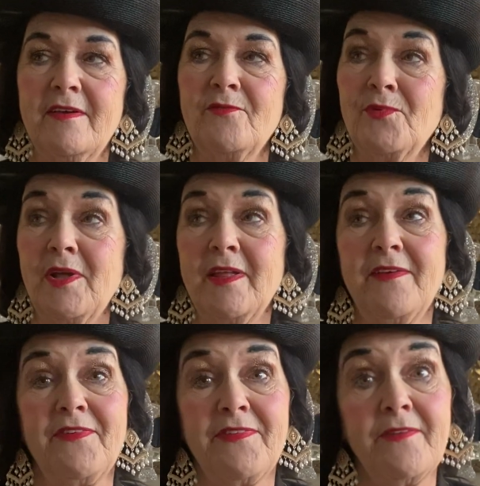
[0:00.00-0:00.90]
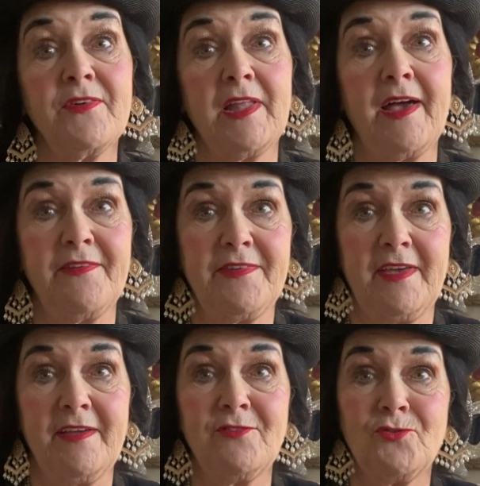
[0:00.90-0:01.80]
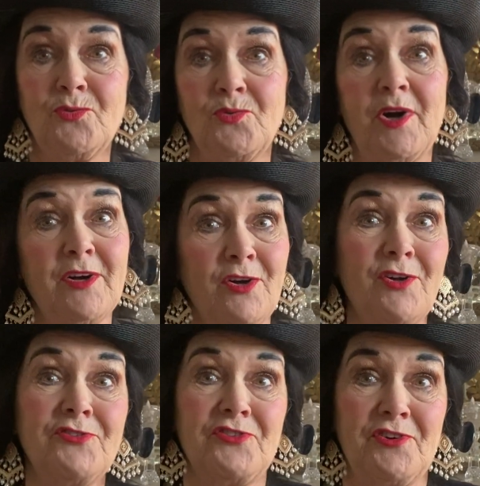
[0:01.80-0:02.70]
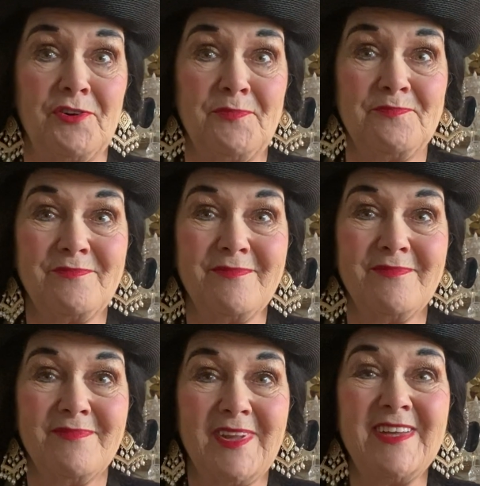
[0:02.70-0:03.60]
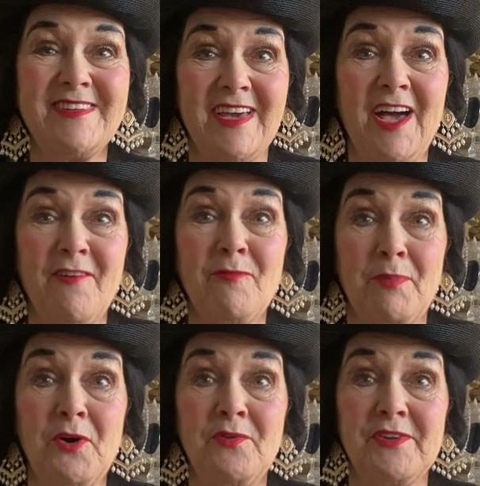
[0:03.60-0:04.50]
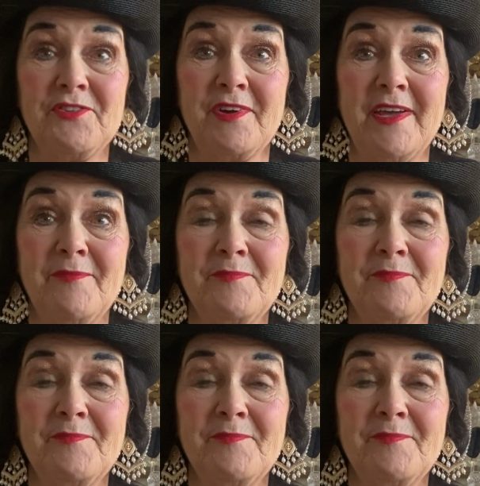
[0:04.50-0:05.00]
really civilizing to a culture to have poetry.